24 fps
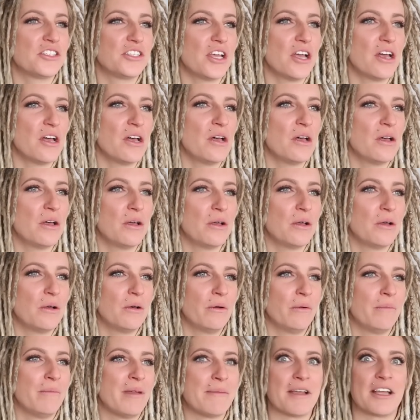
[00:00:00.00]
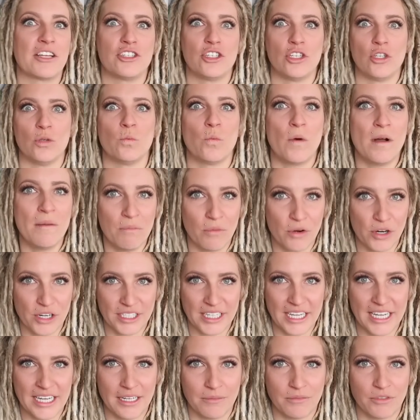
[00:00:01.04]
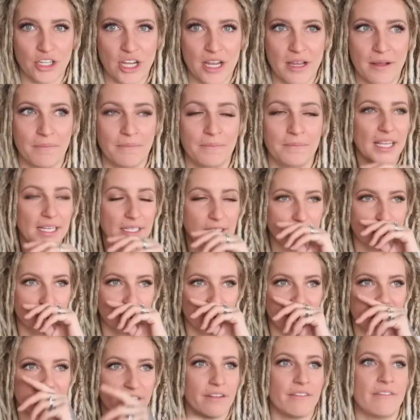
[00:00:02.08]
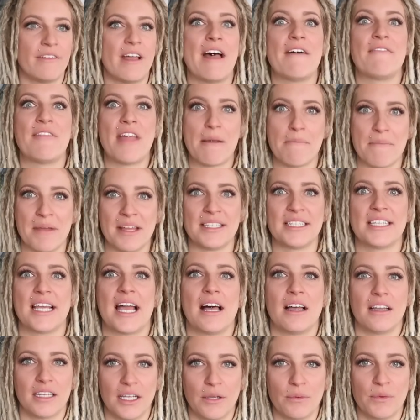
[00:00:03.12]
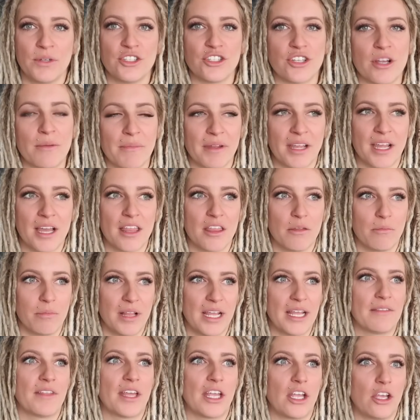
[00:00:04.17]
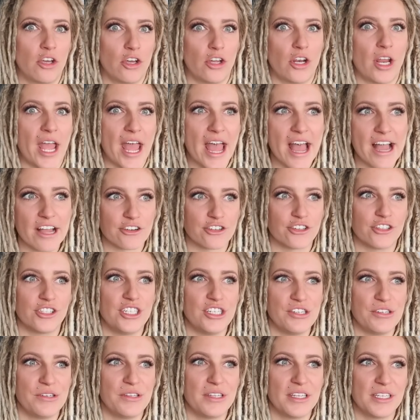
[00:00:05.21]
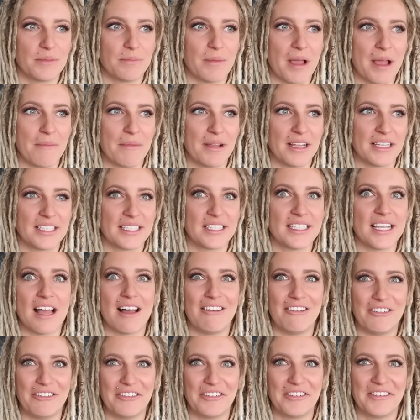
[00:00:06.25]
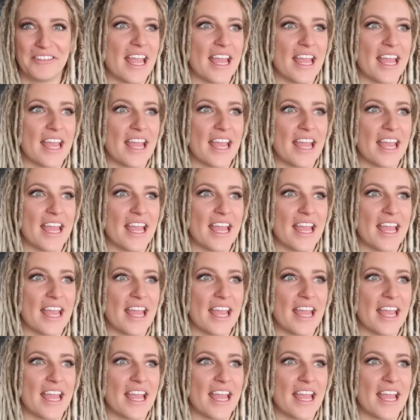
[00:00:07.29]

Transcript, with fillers: So maybe I should do one more tandem jump and sort of have that mentality when jumping out of the plane. Like, could I actually do this by myself?